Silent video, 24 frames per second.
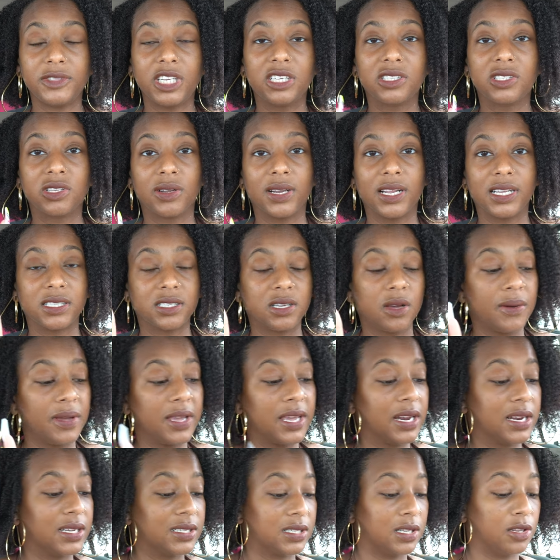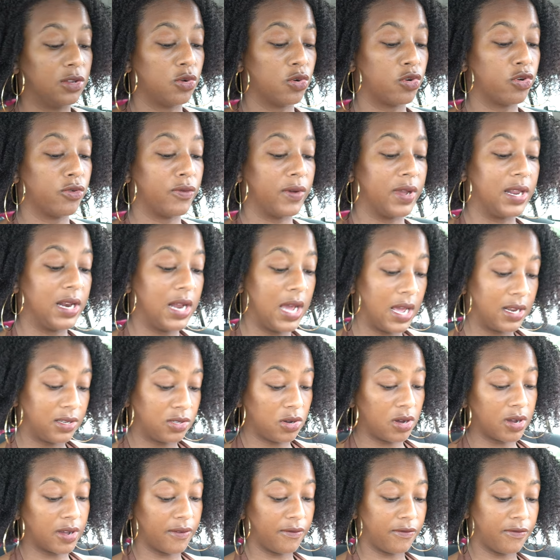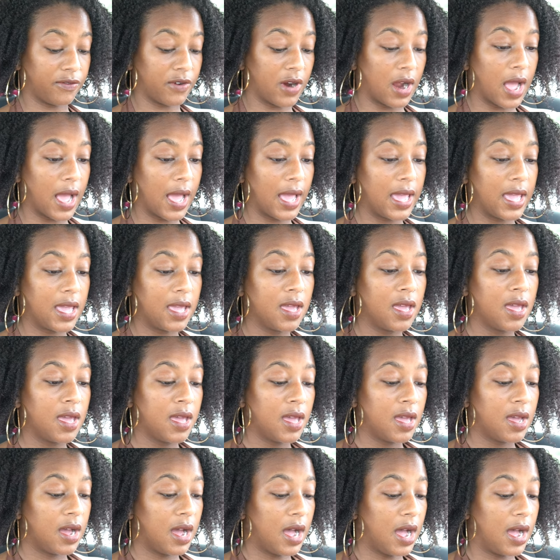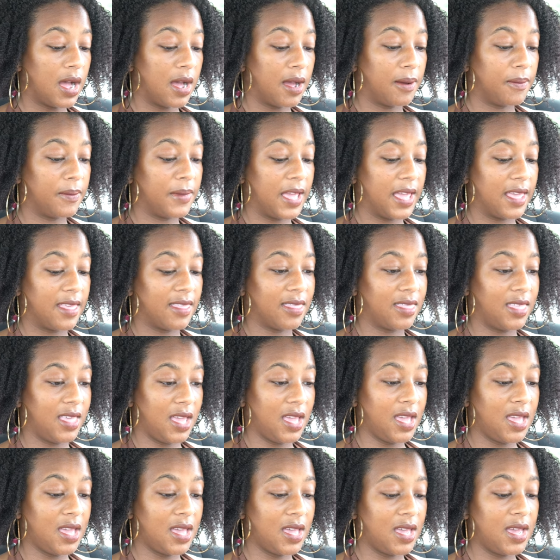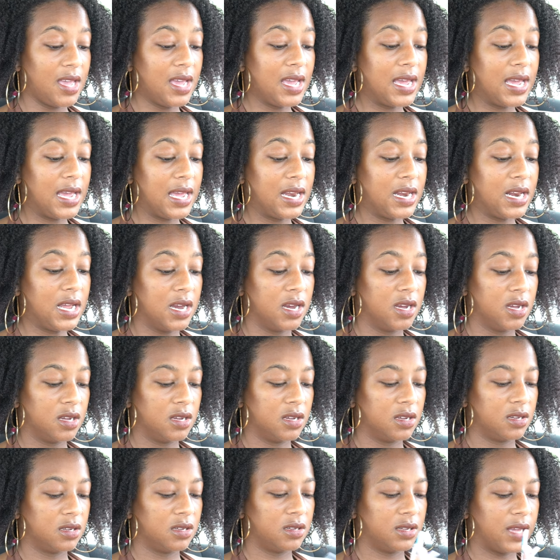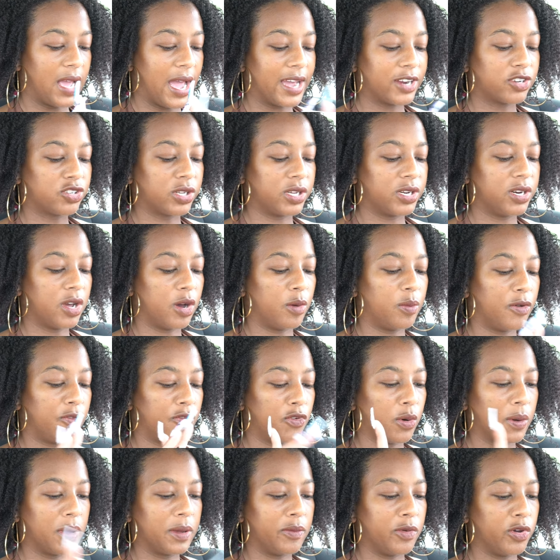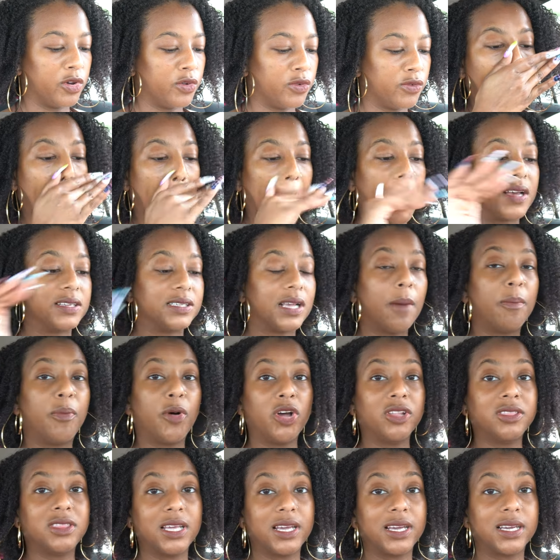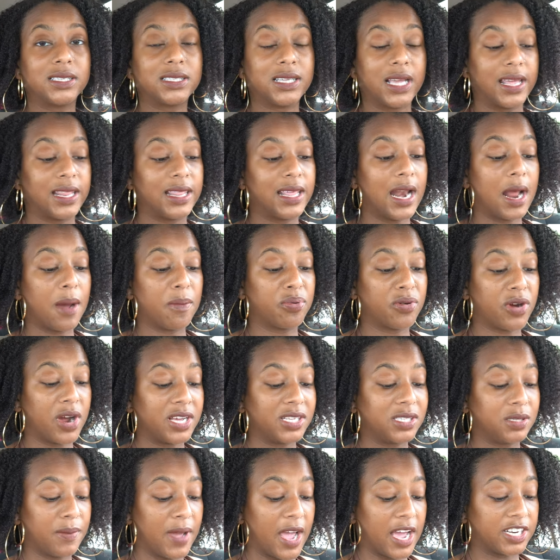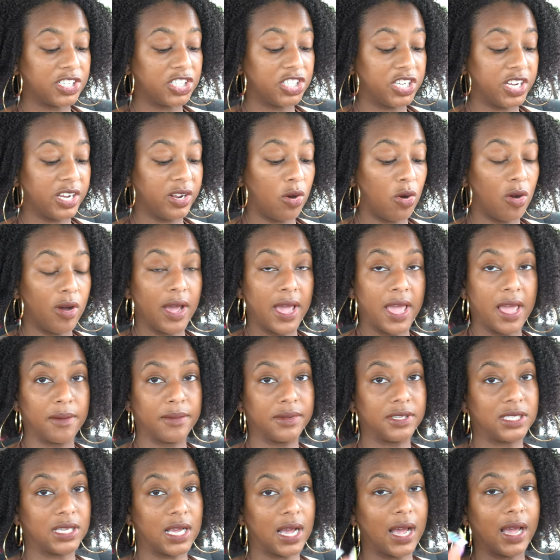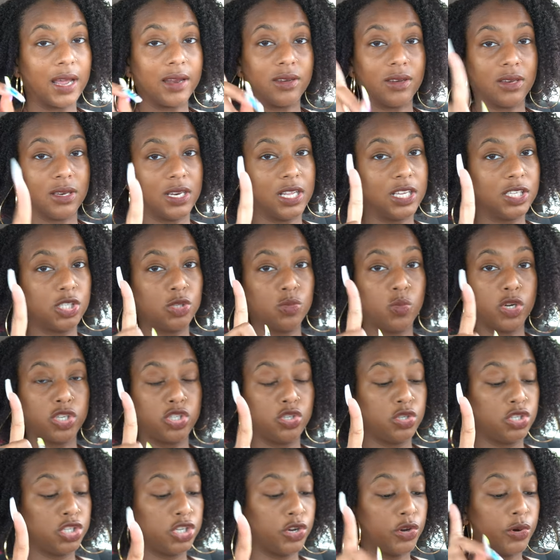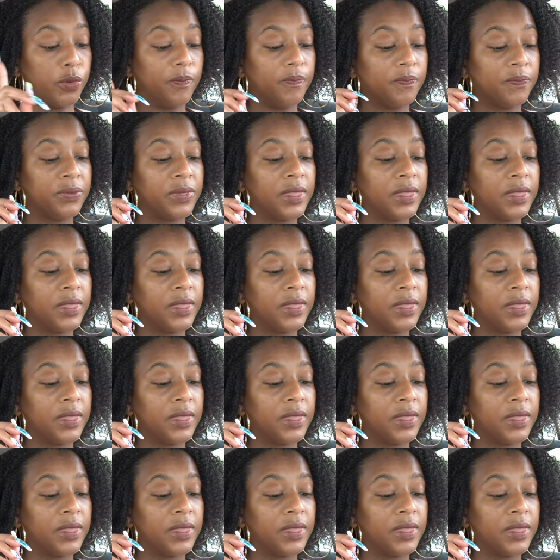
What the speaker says: So let's go and get us a little Korean hot dog and fry. And then, actually no, before we move. Because I bought this and then I price matched it on Amazon. This is what you do.